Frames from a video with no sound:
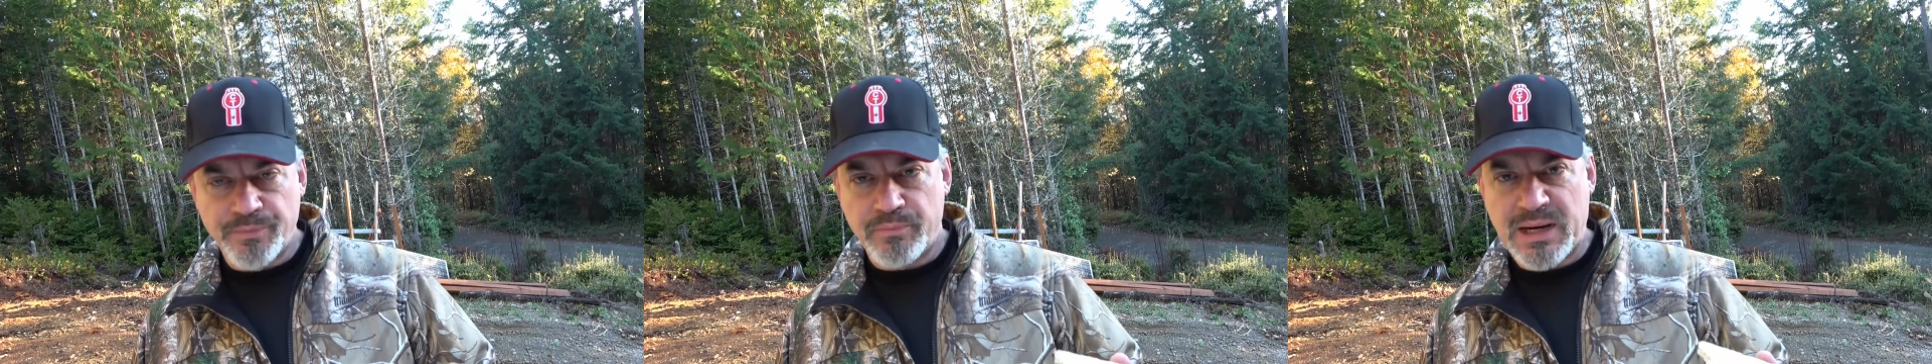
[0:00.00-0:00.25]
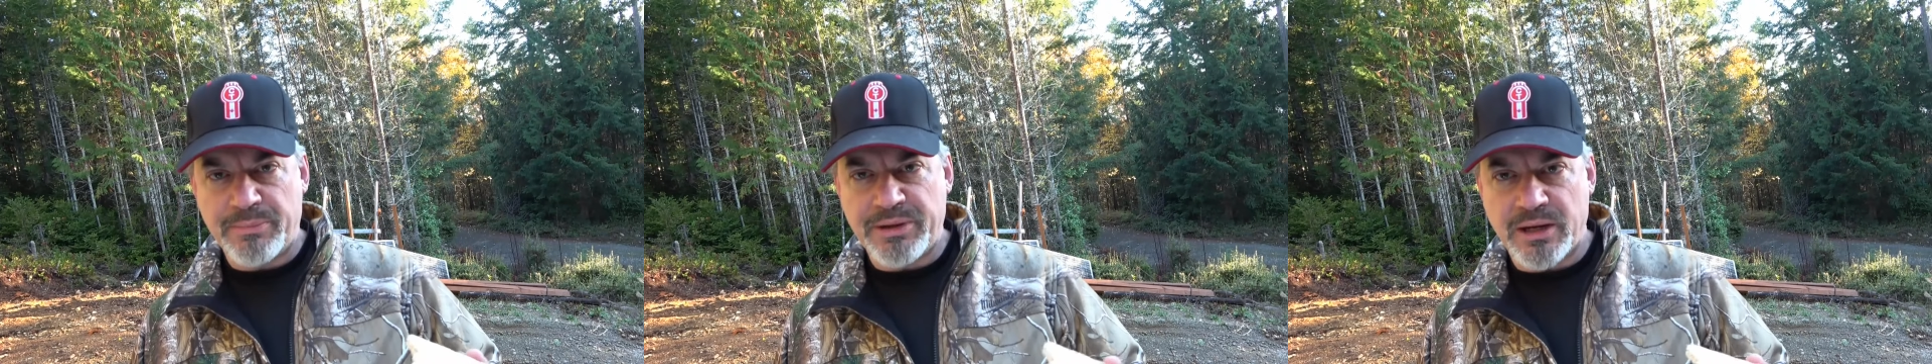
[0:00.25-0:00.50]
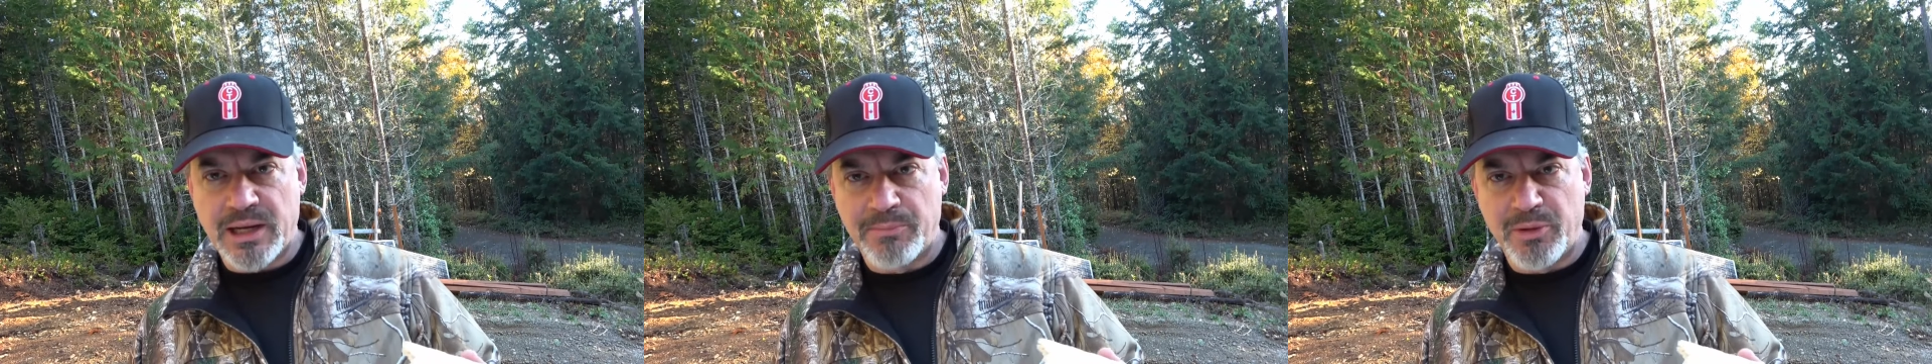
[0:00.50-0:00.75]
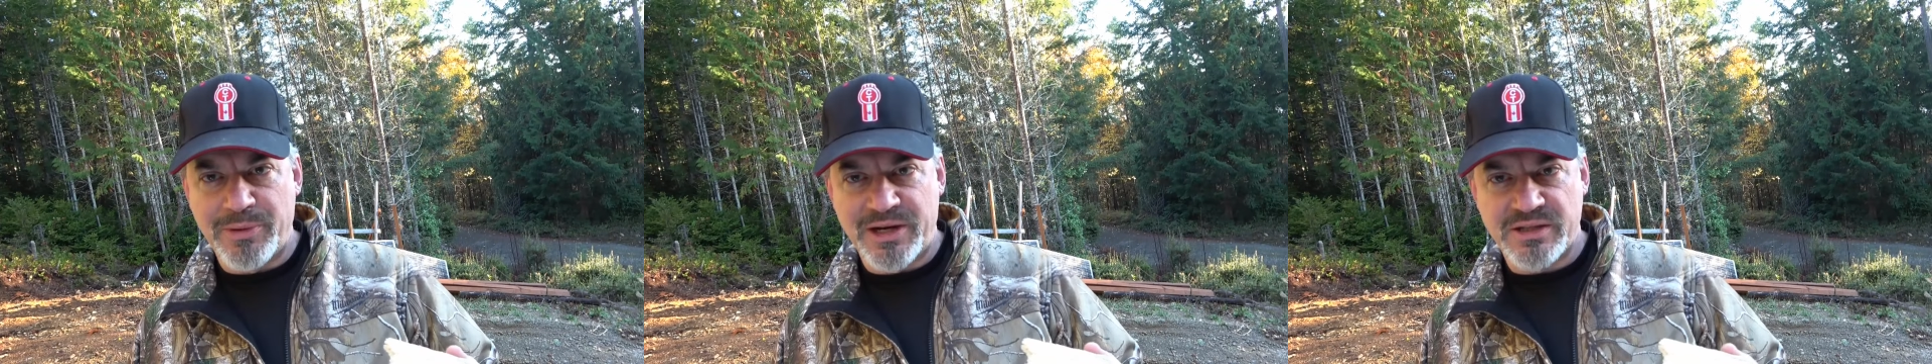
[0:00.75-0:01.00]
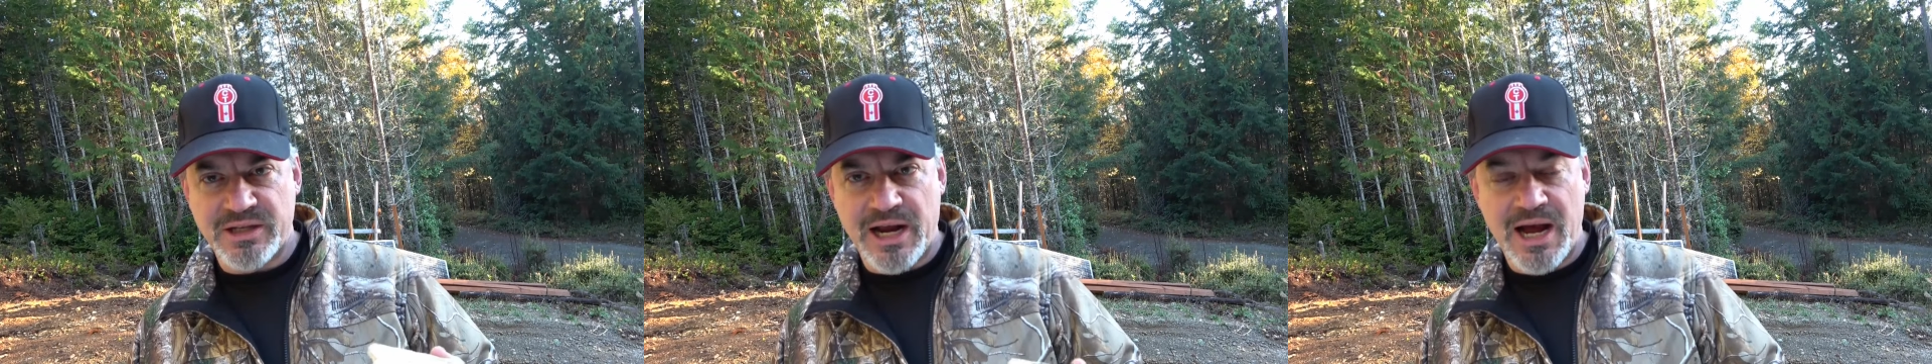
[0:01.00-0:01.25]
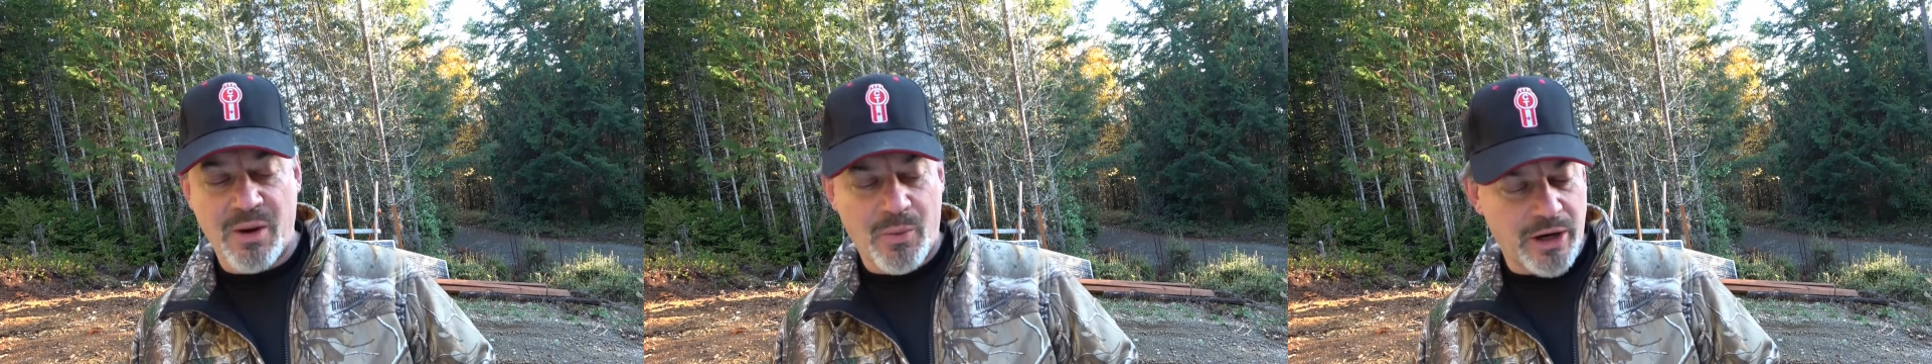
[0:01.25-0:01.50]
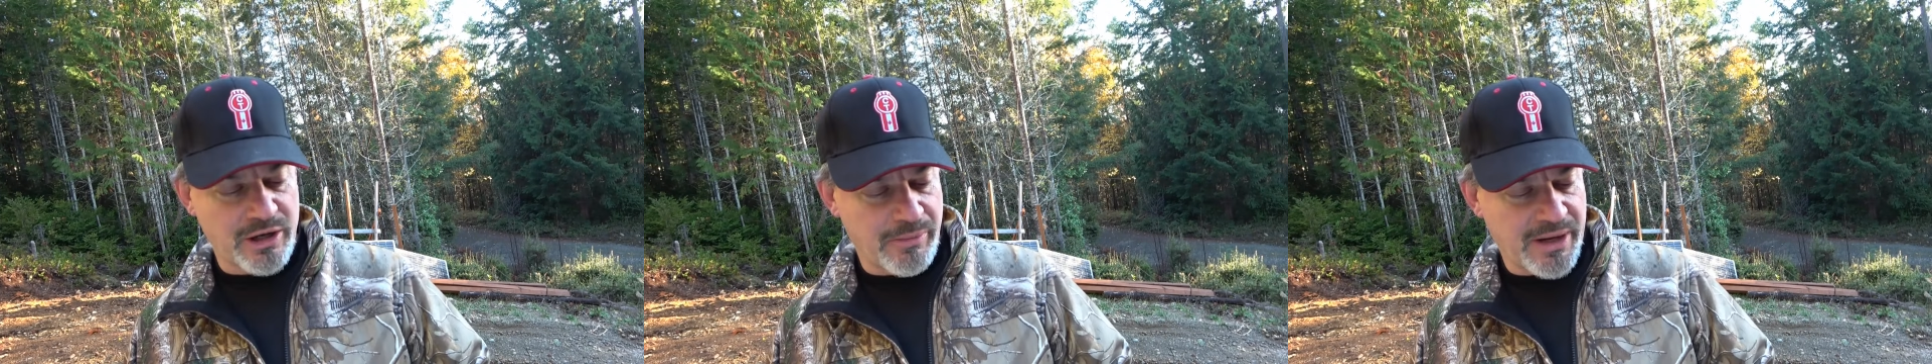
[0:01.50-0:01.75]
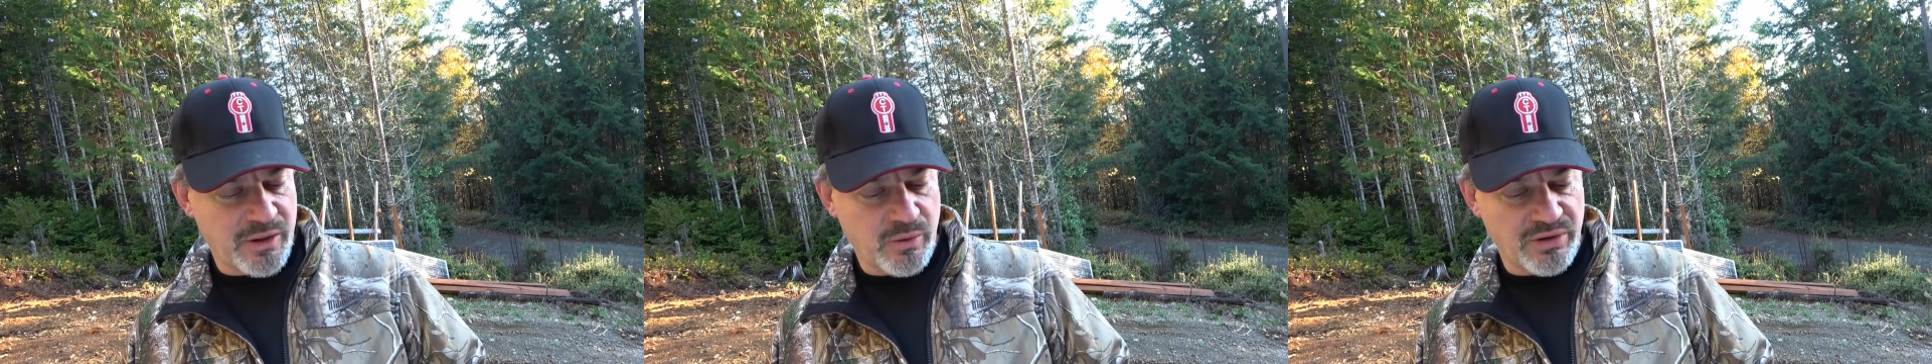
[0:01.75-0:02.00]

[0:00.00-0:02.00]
Probably a couple minutes in a hot water bath